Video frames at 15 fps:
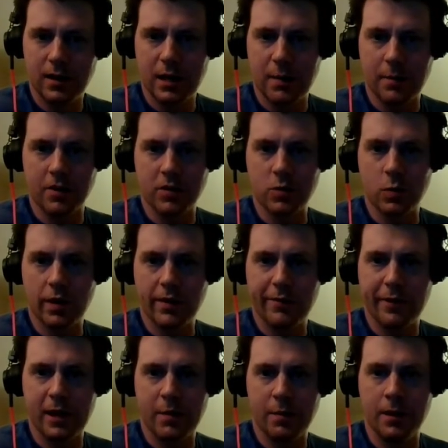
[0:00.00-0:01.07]
Him and his wife
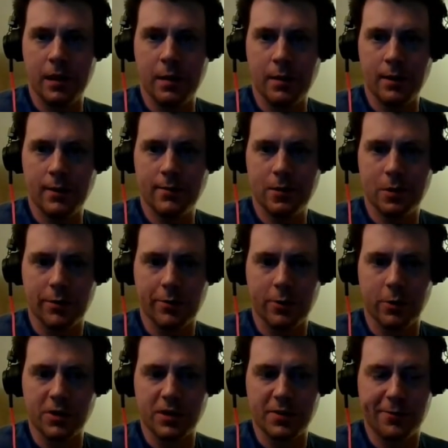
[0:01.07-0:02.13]
had a baby, so of
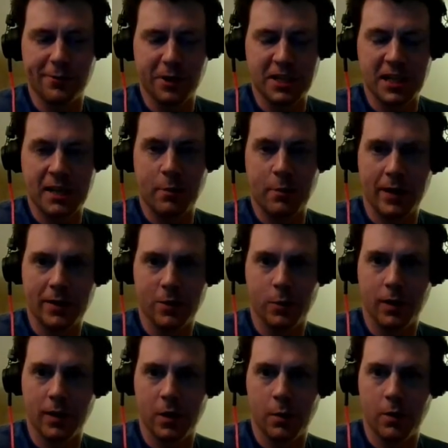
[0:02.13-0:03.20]
course his free time went out the
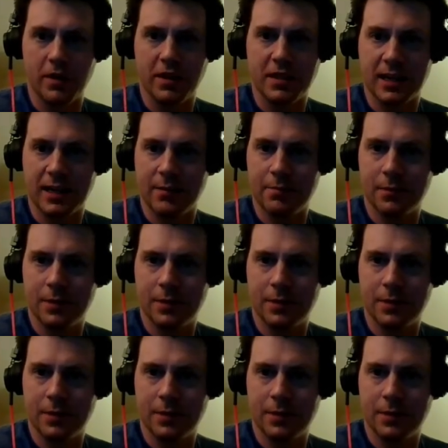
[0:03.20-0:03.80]
window at the time.